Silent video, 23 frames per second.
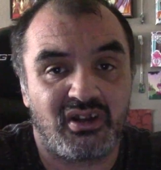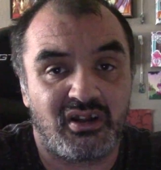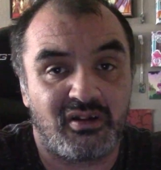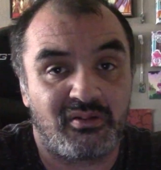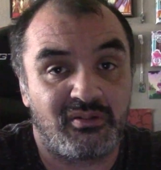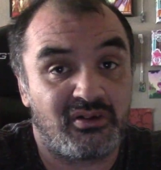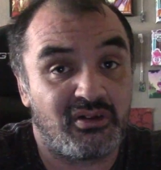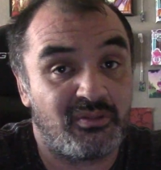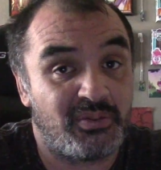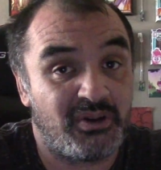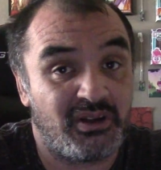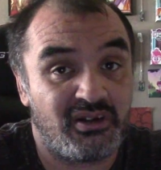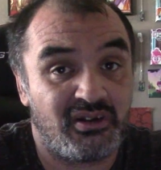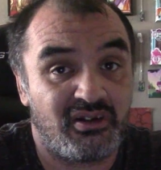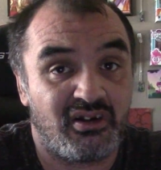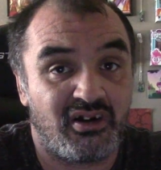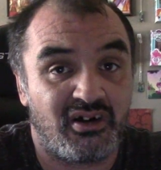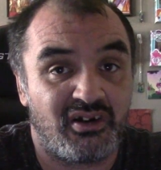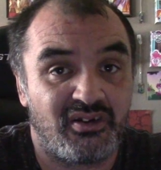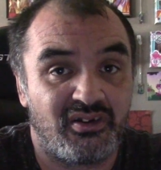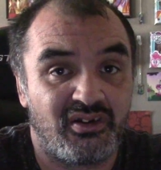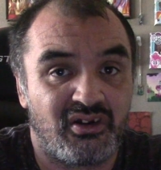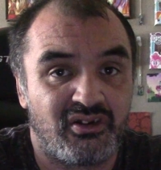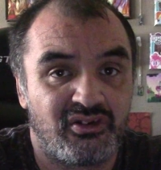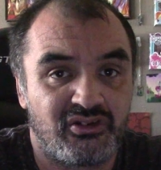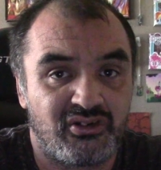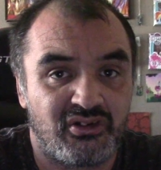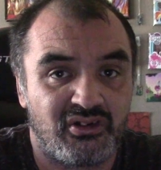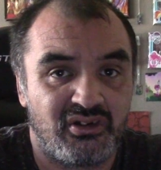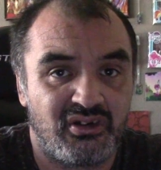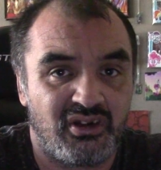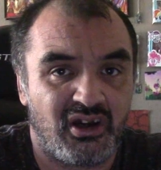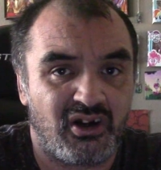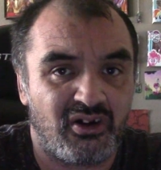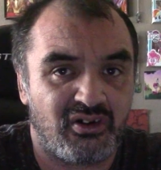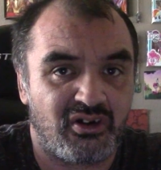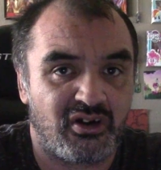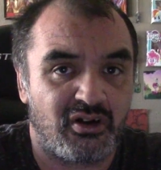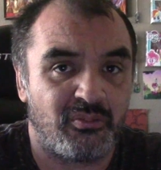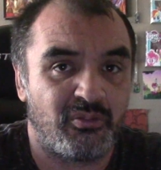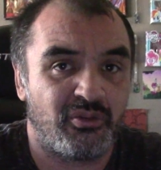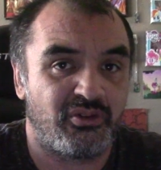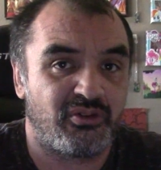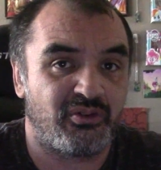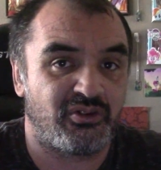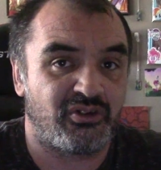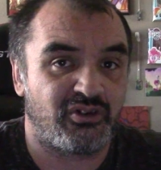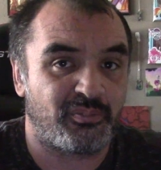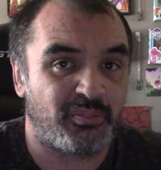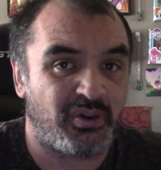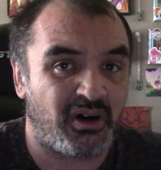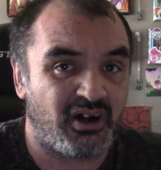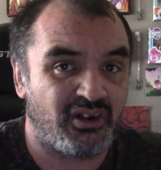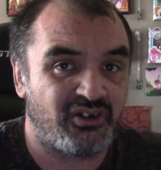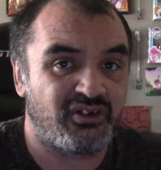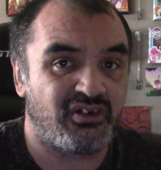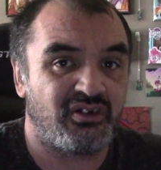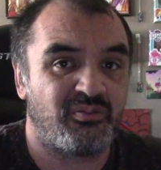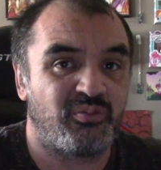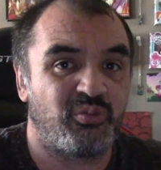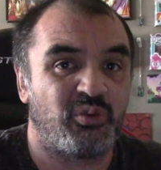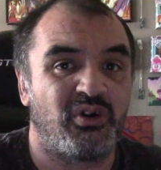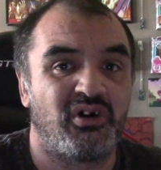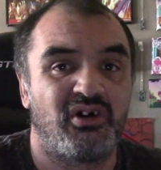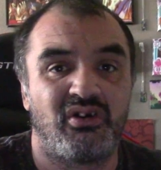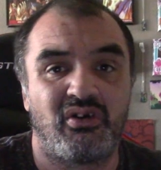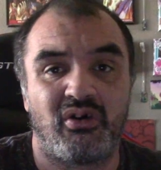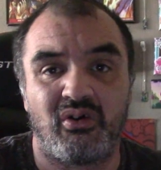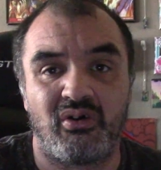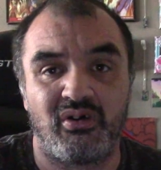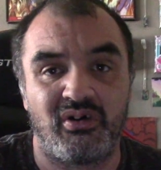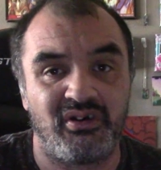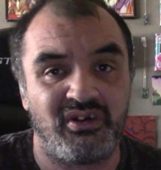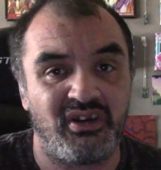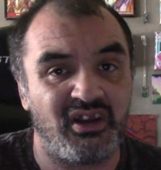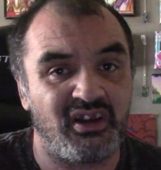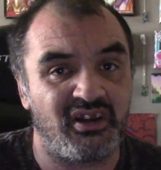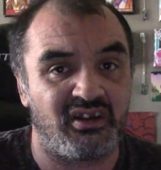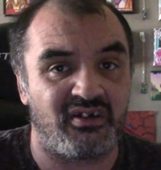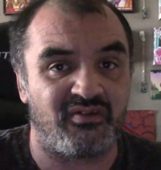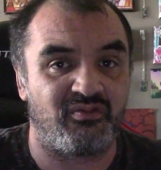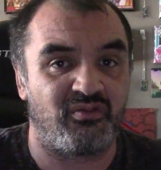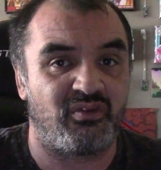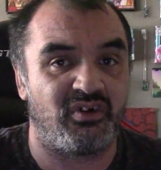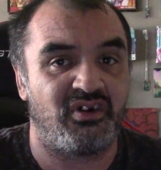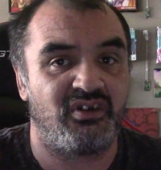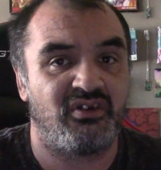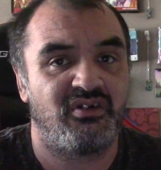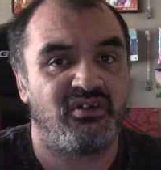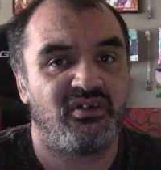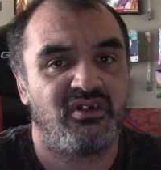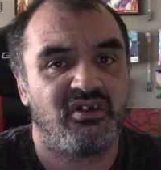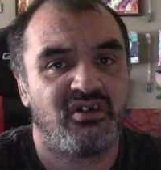like depending on a certain outcome, whether it's a positive one or a negative one.